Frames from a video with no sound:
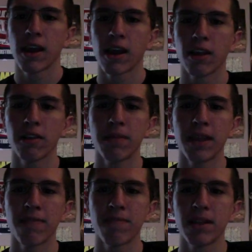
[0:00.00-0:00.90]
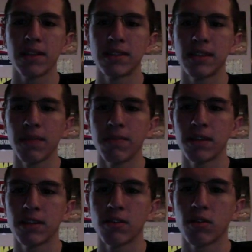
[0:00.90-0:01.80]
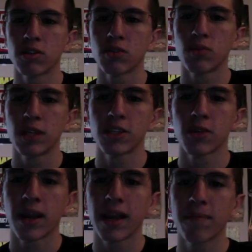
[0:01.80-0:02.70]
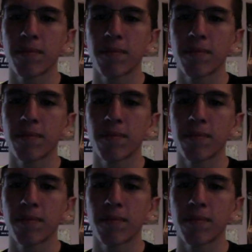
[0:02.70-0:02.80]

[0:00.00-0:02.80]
Color may have been seeped into noir's rich gray